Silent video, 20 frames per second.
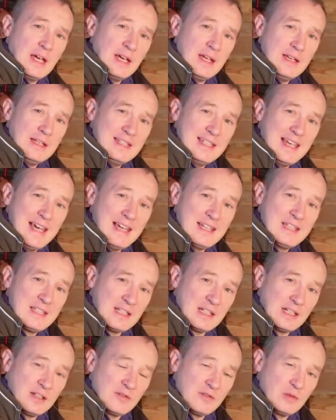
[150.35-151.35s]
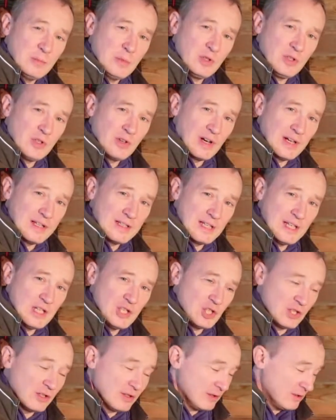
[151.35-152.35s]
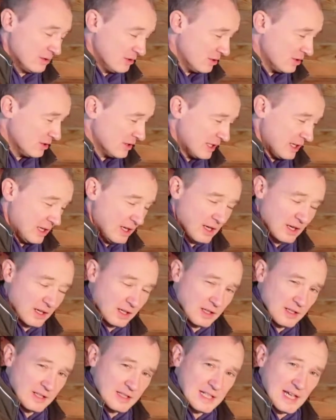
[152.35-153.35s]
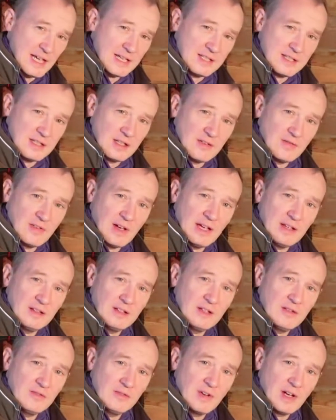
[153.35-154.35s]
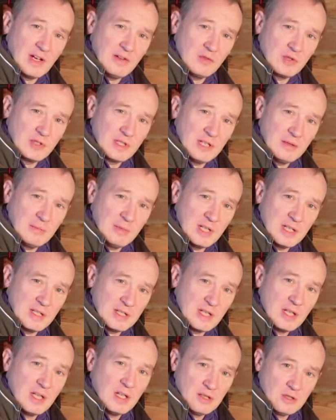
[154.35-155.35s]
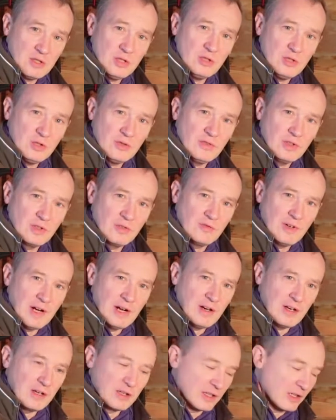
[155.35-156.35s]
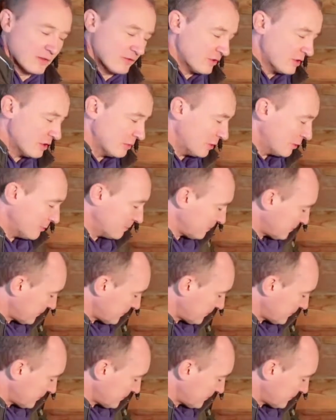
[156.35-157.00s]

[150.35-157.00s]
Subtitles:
in testing and familiarization, and I can attest to the fact that in 5 or 10 minutes you do feel very uncomfortable.